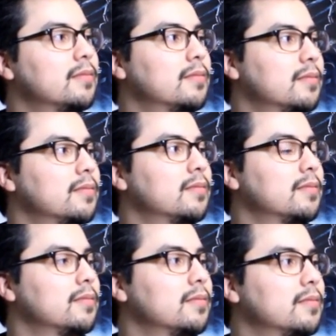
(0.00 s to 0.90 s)

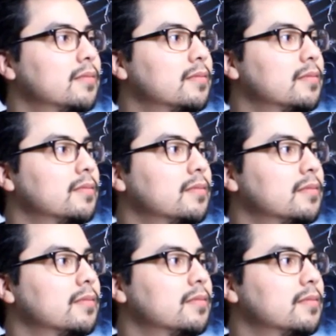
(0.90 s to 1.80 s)

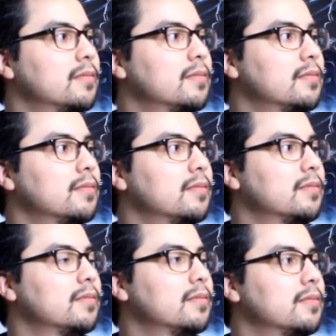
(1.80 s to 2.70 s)

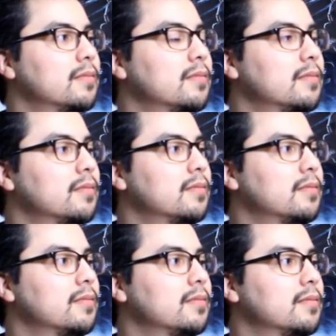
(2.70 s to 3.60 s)

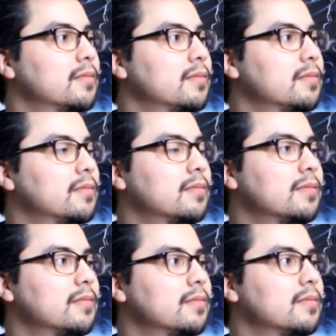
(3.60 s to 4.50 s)

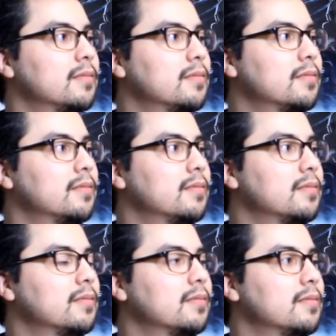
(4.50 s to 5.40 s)

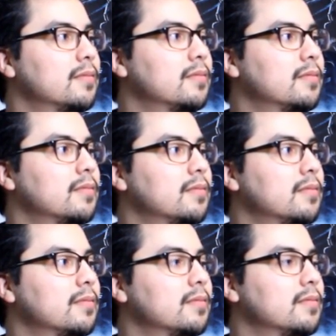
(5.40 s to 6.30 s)

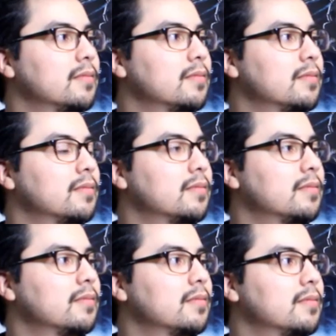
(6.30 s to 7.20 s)

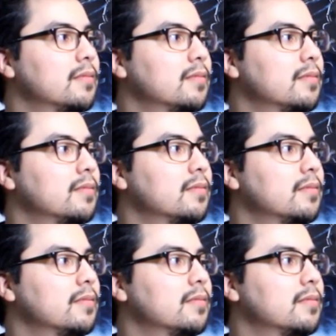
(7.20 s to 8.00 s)
No words are spoken by the person on screen.